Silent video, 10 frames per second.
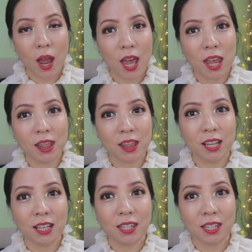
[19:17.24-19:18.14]
When
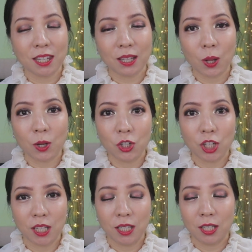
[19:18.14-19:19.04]
this is
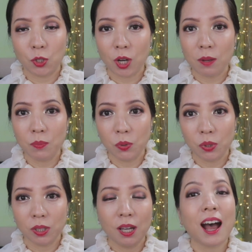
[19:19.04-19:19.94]
launched in the trend mood,